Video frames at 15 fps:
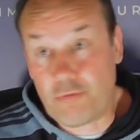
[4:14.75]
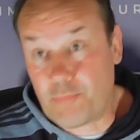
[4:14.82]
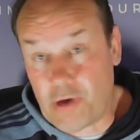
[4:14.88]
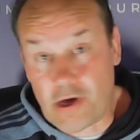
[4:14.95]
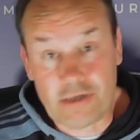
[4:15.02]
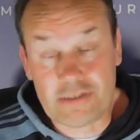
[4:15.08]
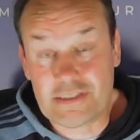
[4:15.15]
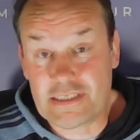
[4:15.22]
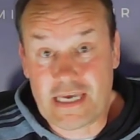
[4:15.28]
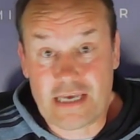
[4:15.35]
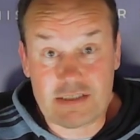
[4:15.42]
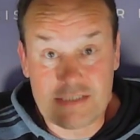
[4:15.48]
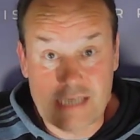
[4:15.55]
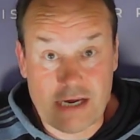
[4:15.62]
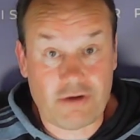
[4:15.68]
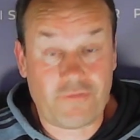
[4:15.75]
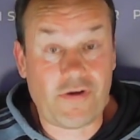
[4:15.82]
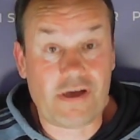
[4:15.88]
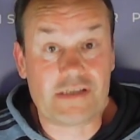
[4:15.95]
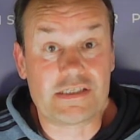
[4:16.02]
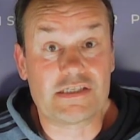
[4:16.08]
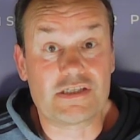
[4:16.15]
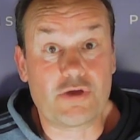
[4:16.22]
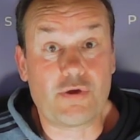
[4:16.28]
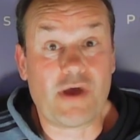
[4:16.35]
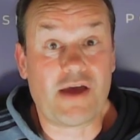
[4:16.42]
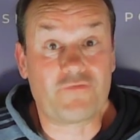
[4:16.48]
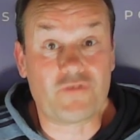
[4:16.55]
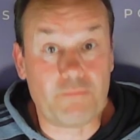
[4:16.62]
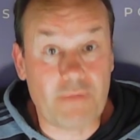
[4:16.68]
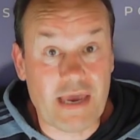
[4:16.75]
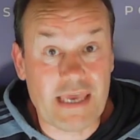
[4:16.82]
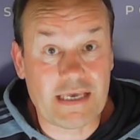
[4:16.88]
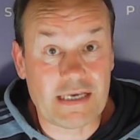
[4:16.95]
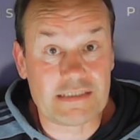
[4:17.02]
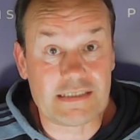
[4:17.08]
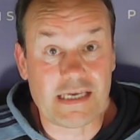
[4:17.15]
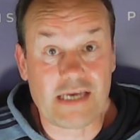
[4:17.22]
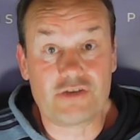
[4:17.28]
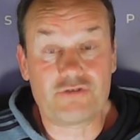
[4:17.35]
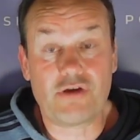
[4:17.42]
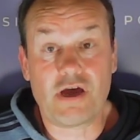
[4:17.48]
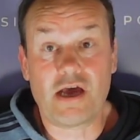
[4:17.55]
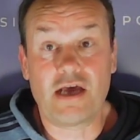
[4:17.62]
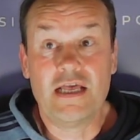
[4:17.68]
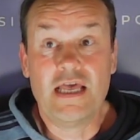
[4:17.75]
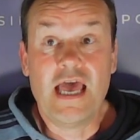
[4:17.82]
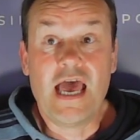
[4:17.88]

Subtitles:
partying, sacrifices that you have to make, etc.,